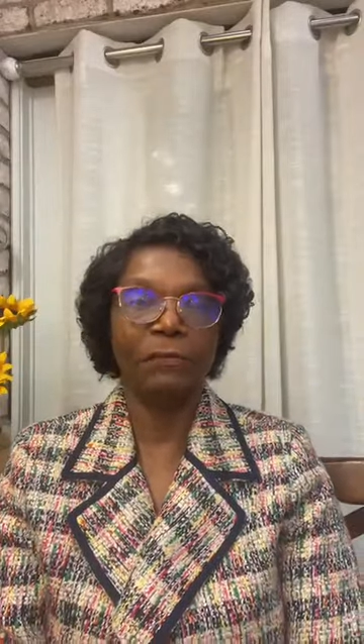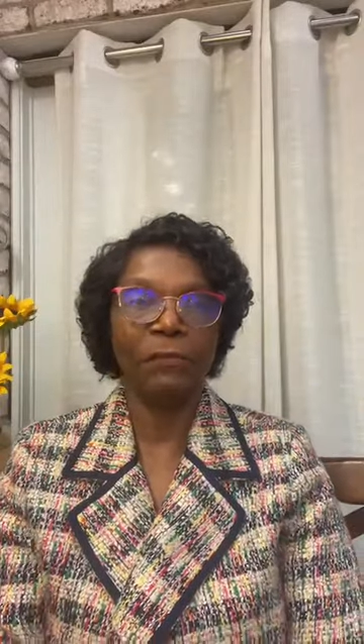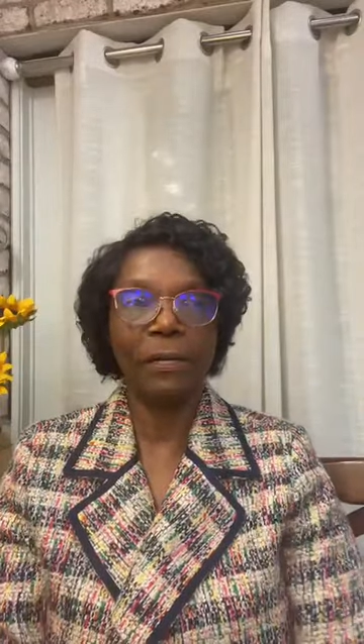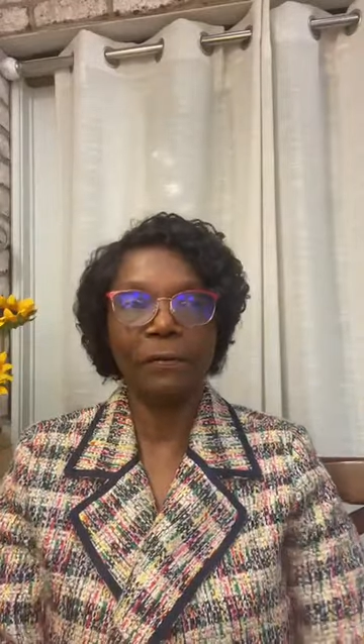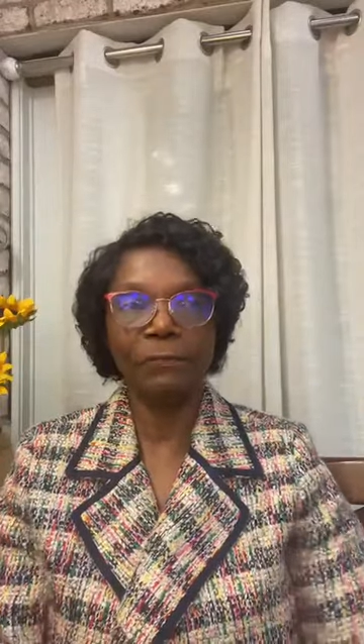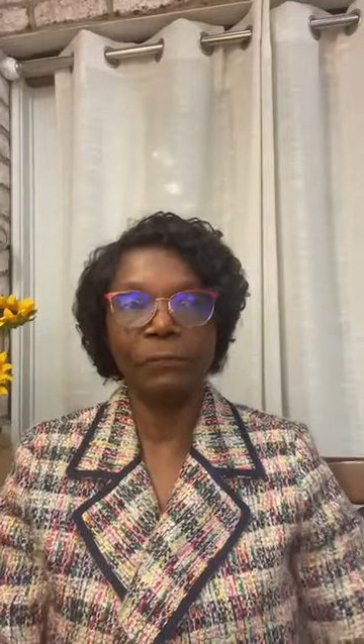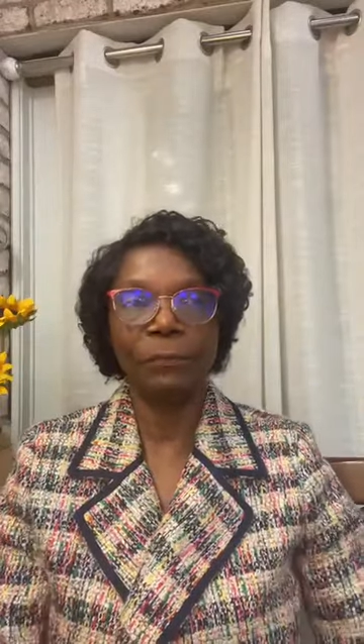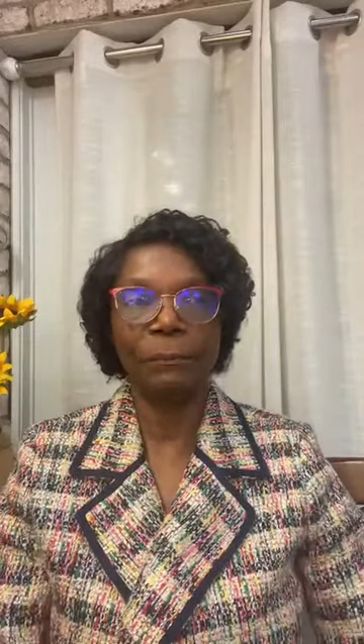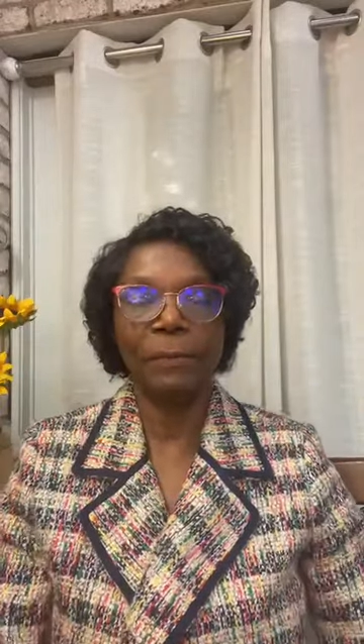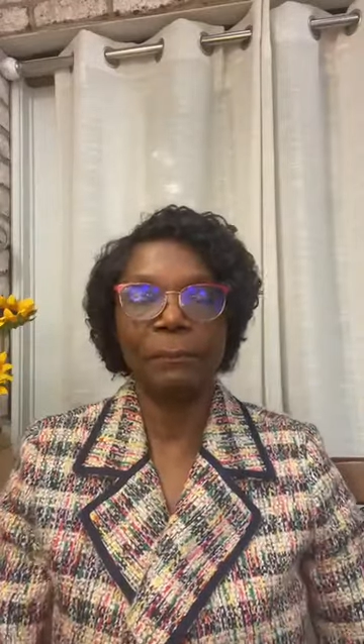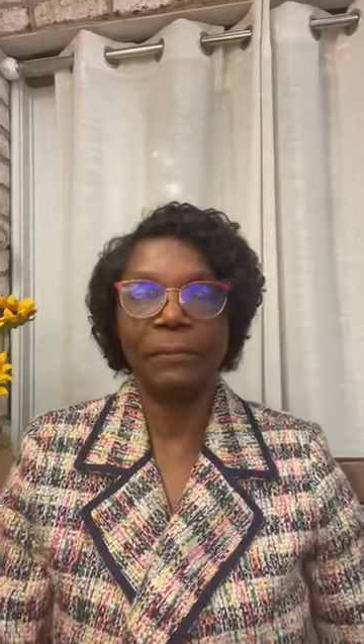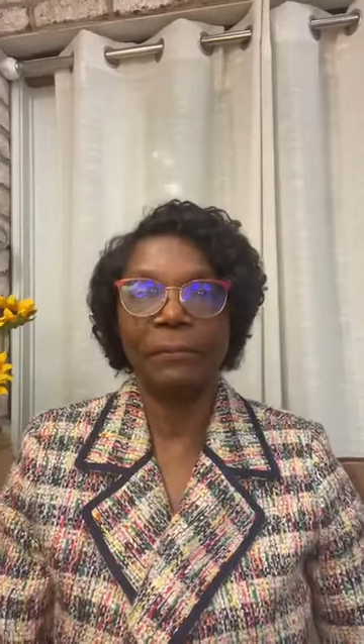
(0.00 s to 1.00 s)
And you have to
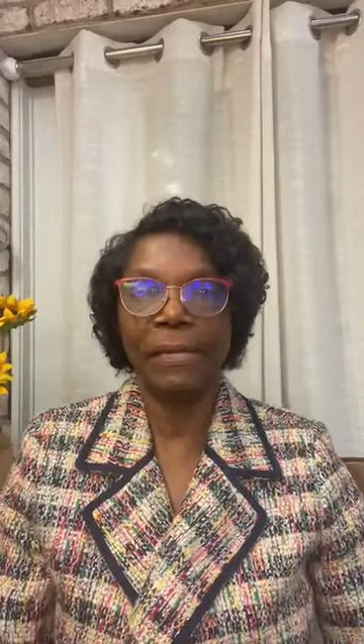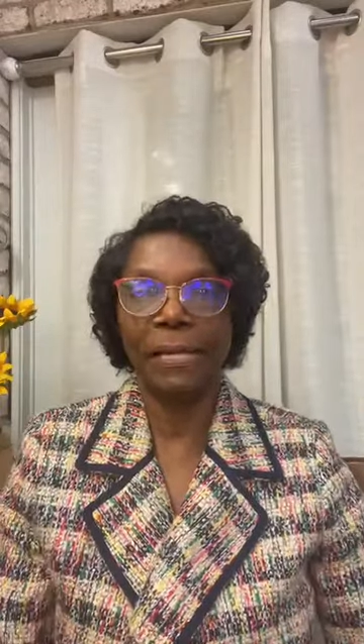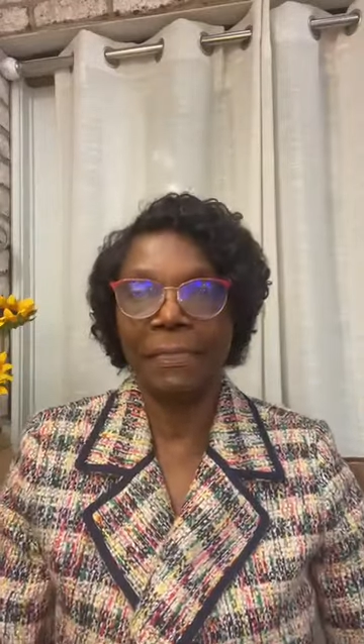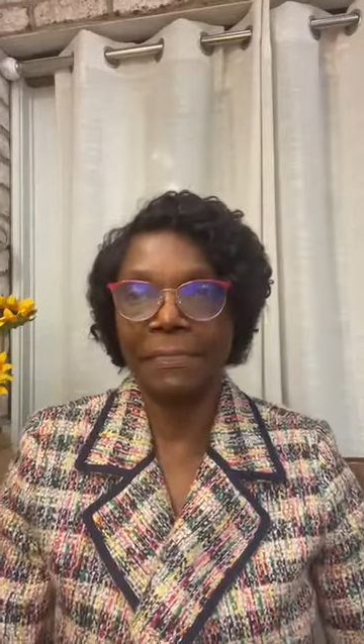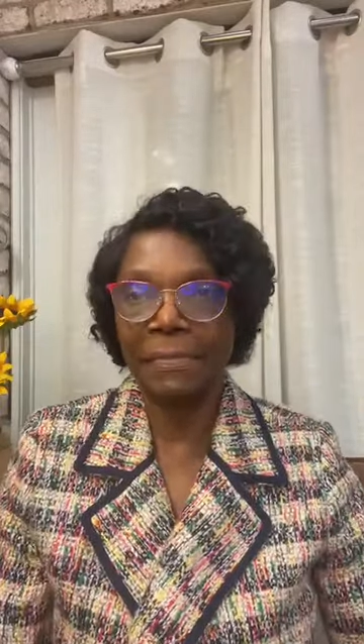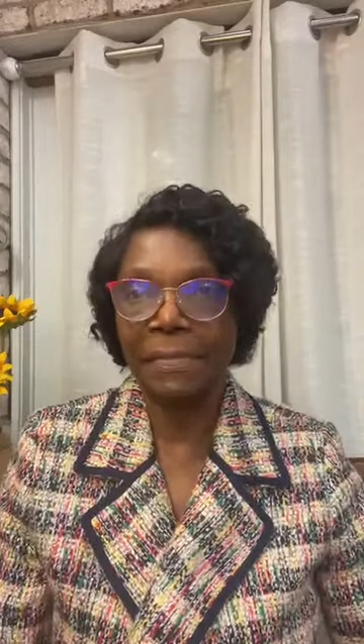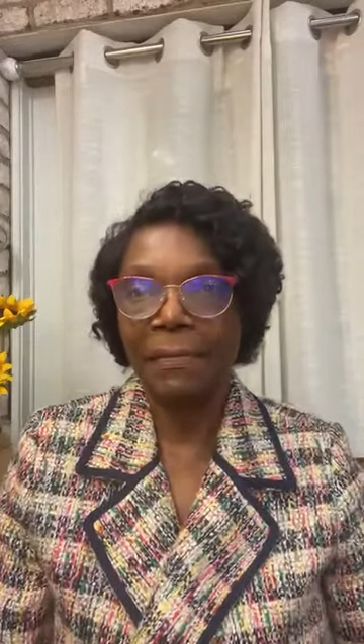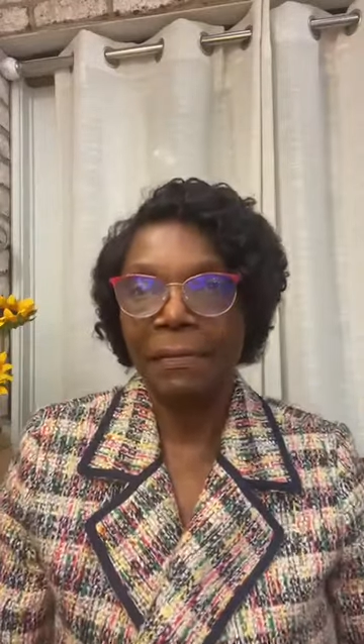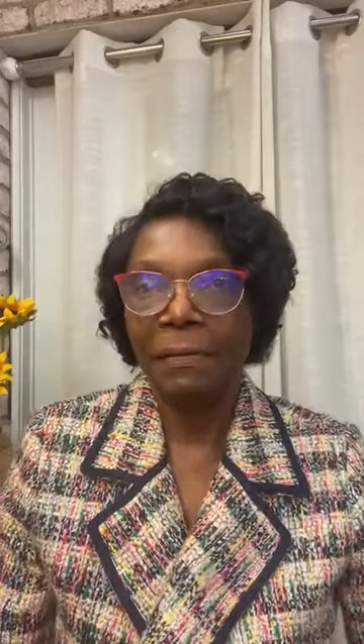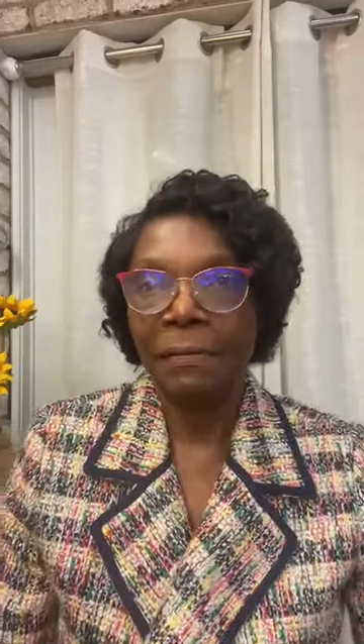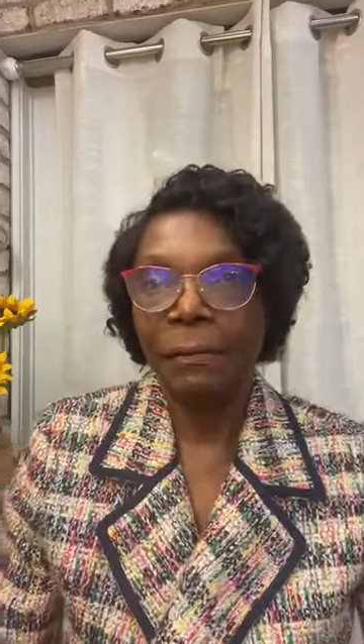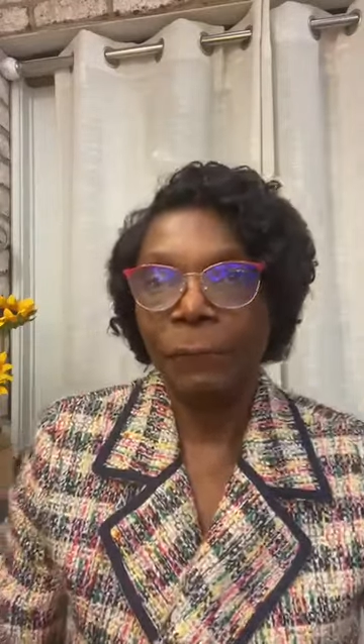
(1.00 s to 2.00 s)
remember that
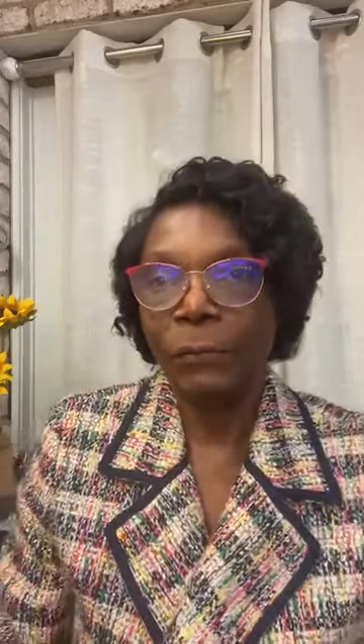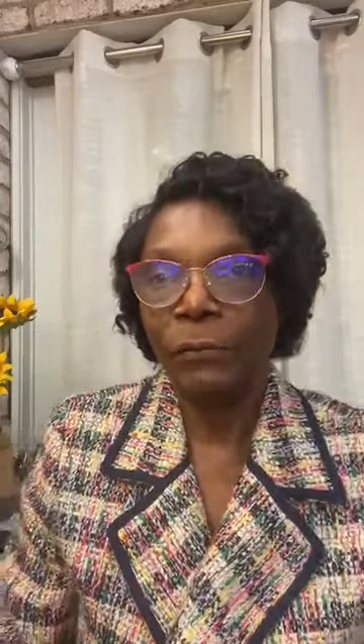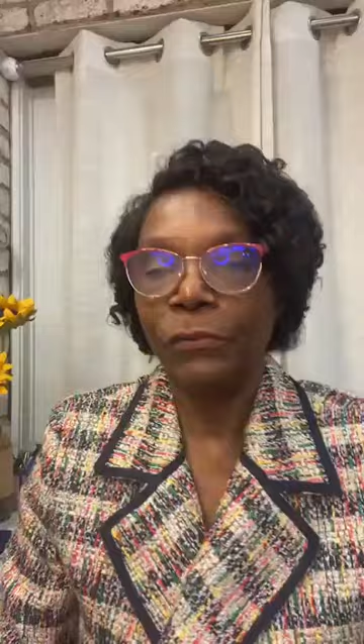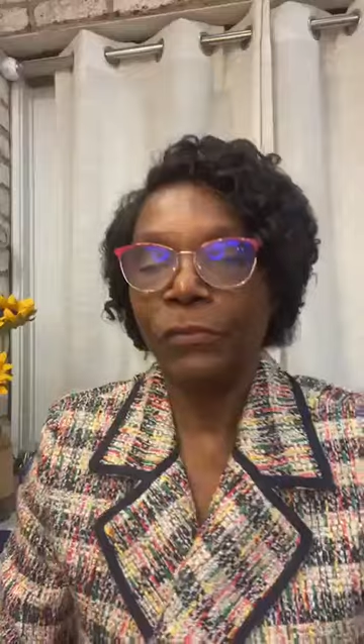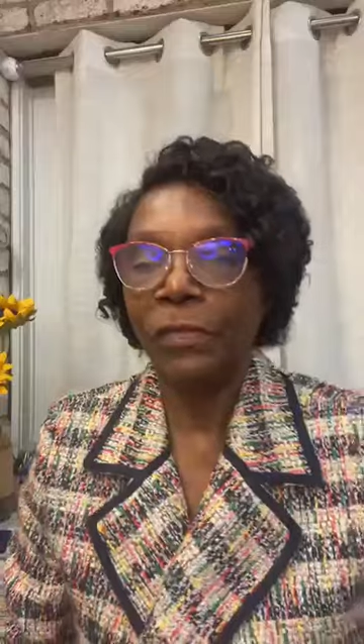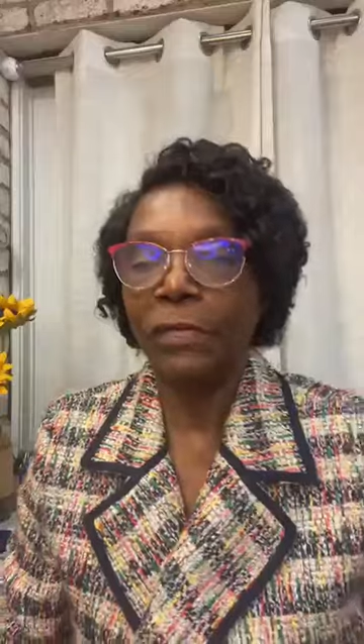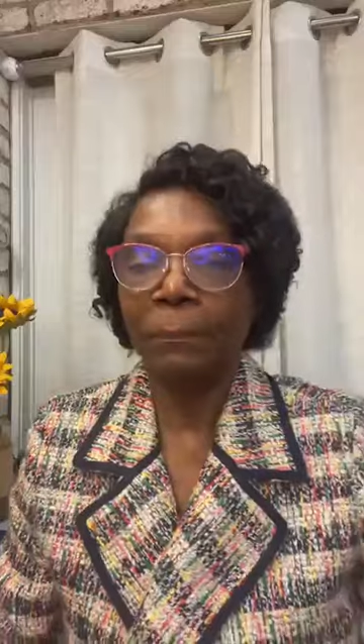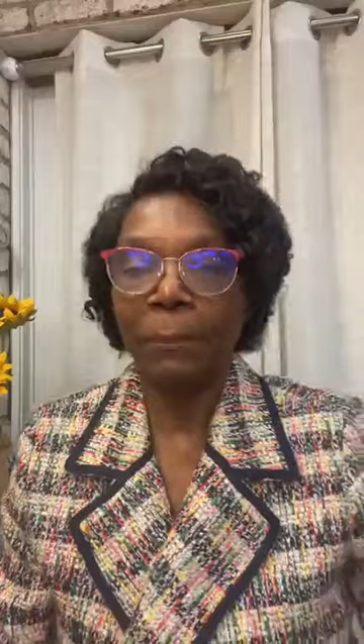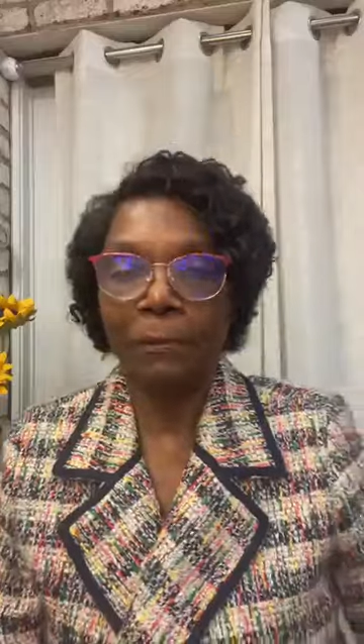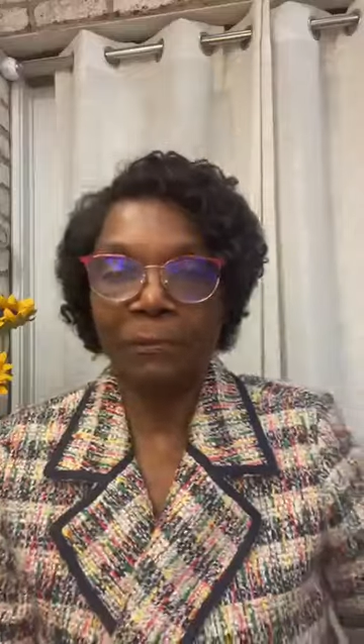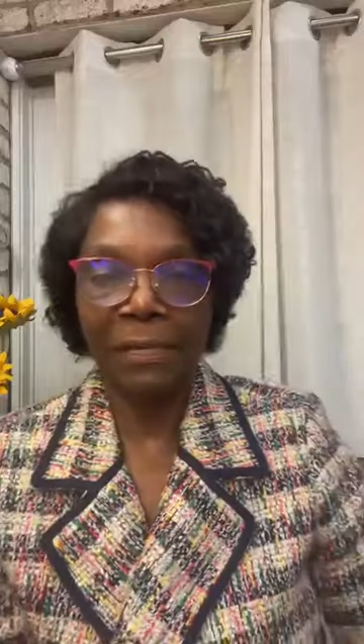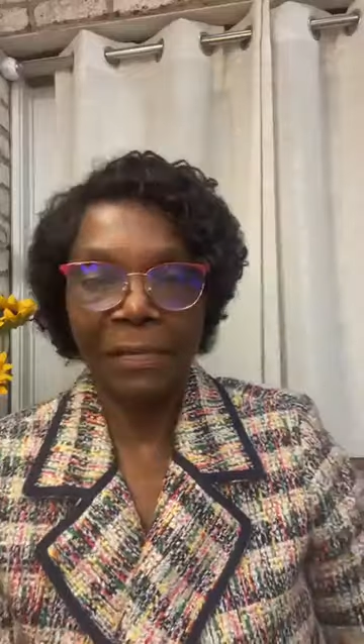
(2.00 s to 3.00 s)
when you think
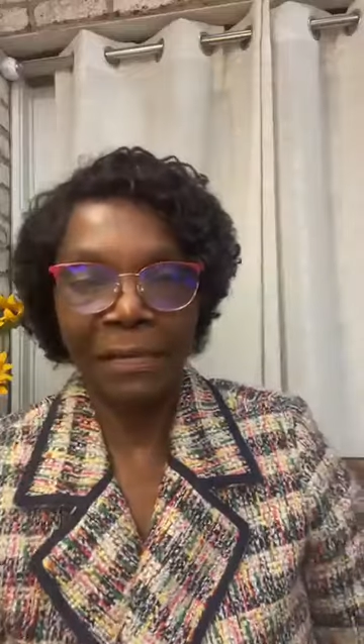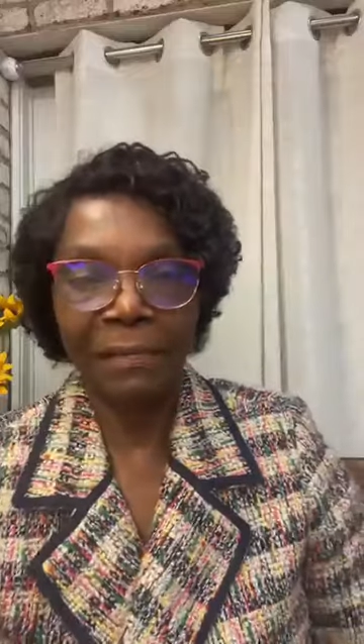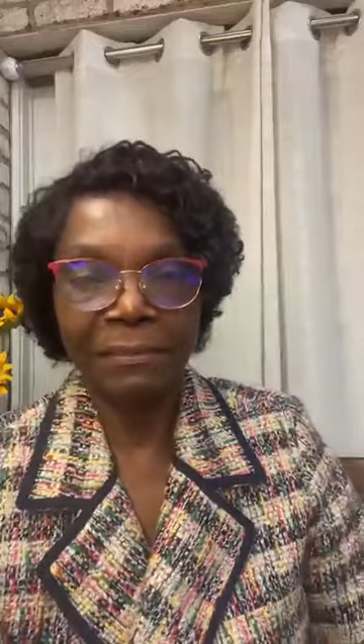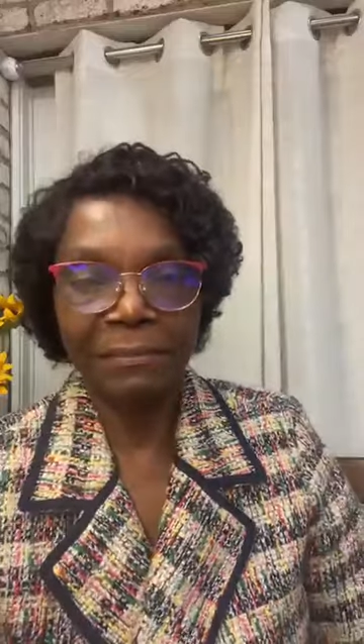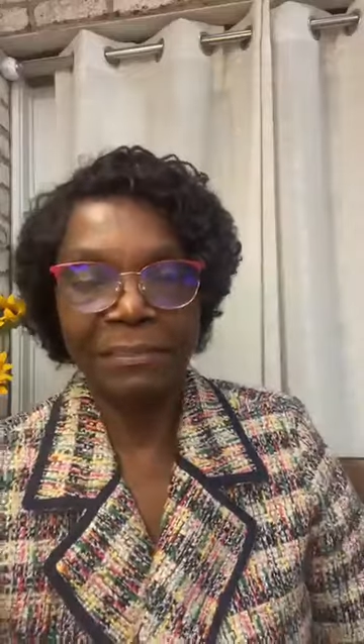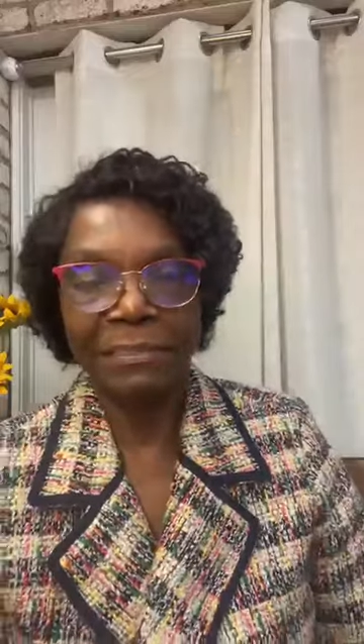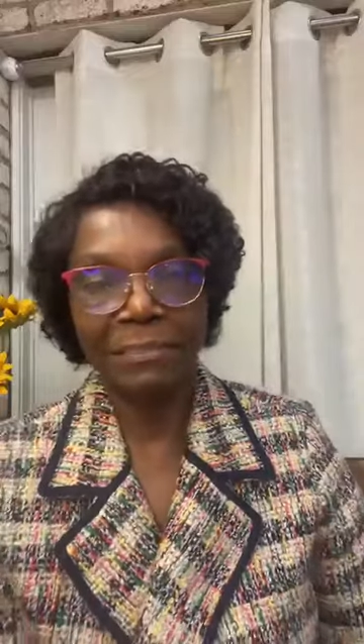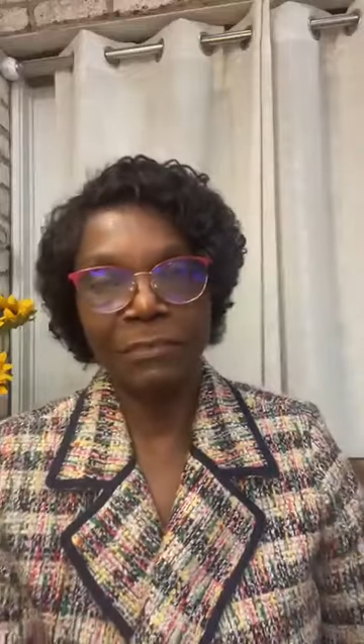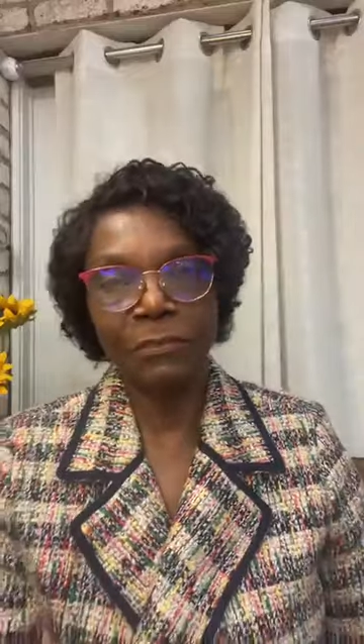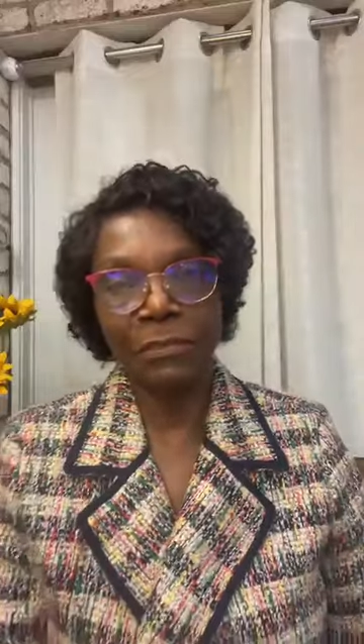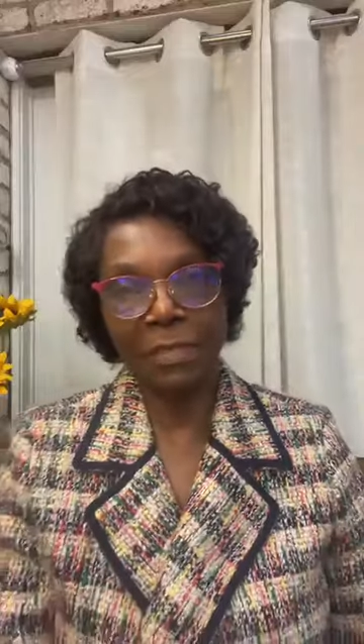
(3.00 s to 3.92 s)
about dialysis,